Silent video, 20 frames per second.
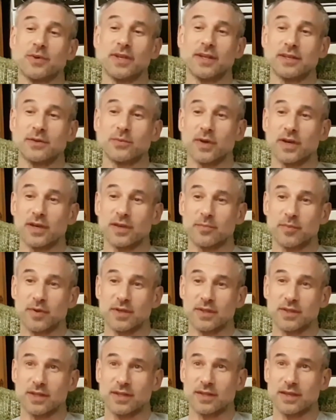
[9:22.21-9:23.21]
anyway,
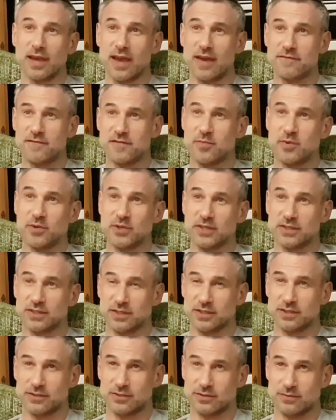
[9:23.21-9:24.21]
but
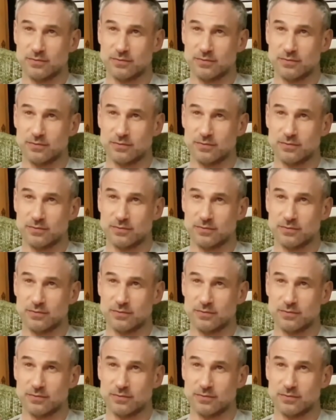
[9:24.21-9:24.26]
everybody's...